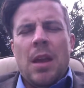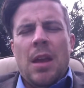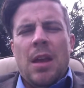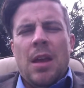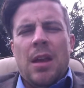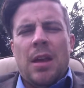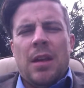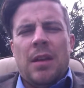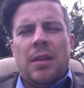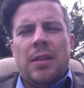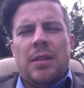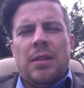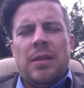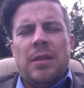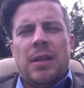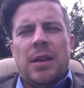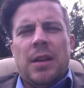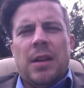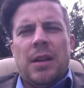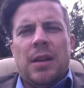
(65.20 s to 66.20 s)
and
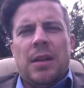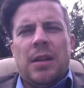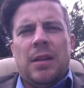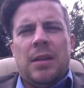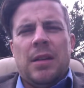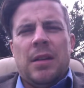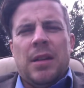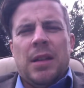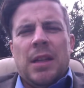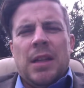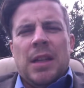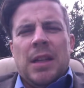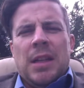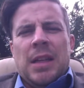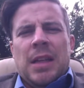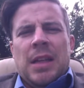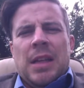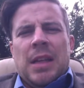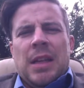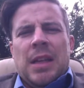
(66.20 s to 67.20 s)
uh,
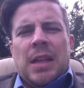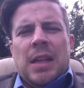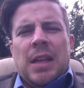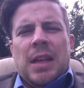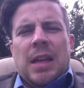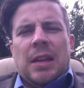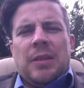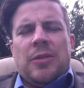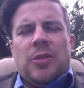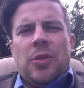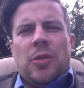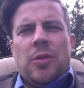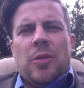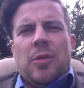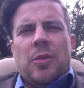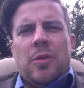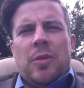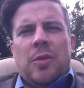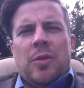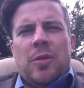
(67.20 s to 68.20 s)
and
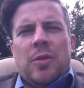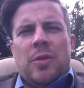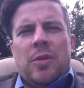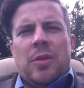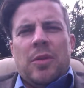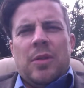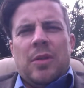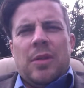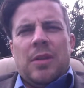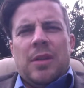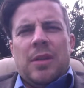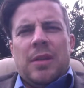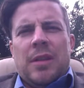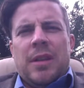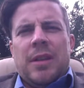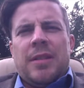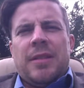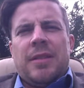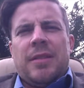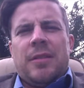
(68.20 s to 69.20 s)
so
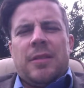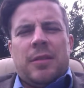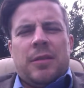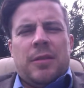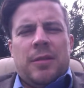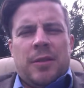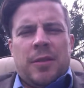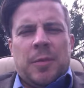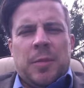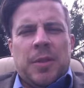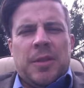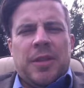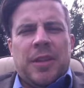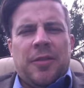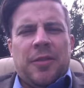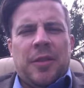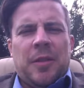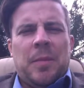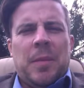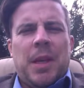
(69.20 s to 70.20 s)
this
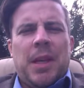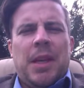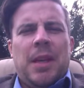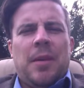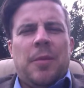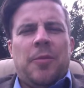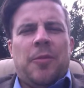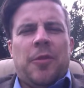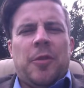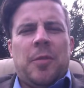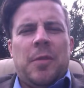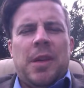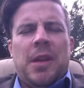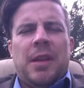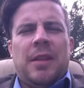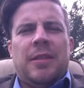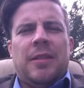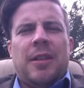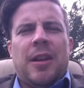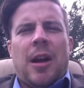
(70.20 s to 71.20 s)
specific medium for me
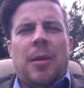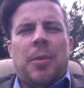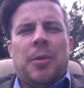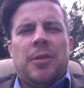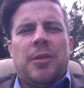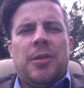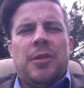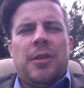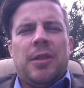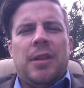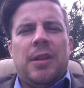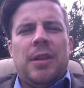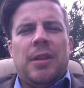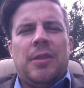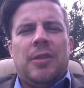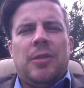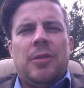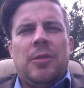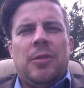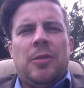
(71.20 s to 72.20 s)
is an opportunity
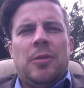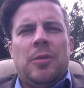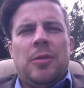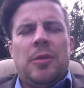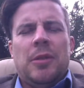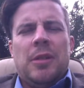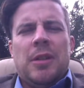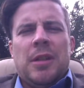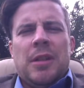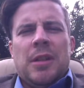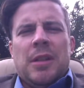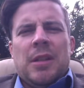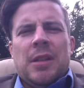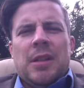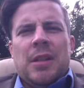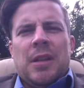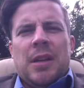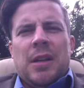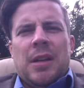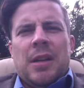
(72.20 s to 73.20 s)
to
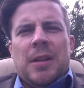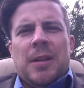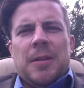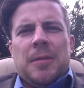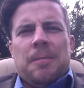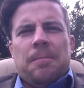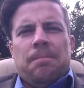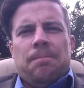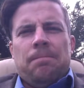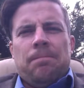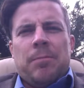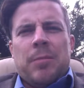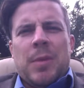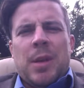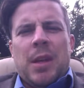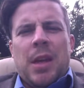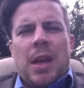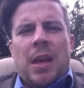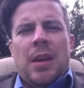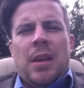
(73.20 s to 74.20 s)
um,
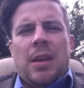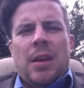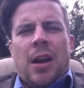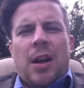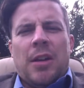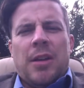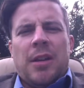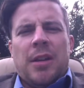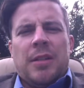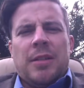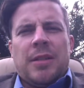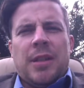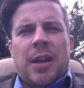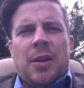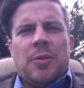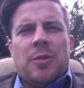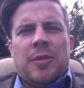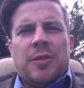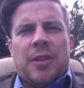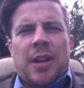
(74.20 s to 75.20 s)
gain an audience
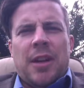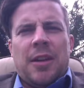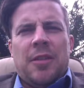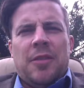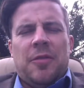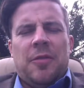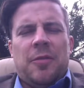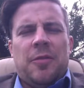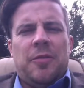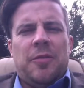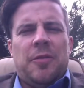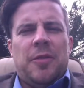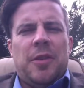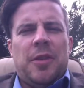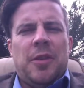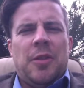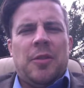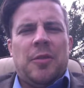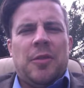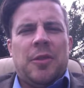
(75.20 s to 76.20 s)
outside of the
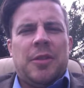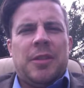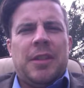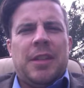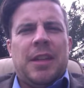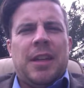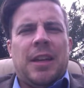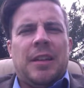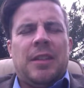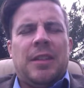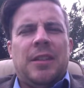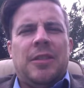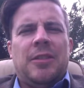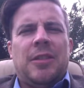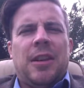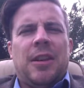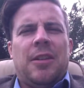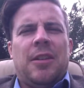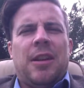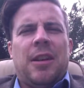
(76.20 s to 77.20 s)
university I teach
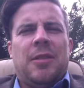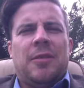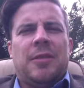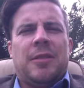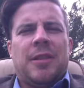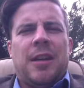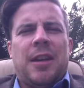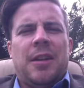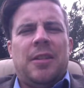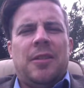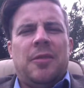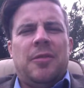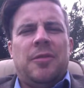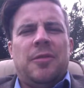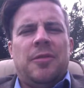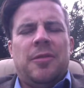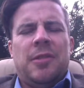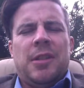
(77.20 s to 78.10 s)
outside of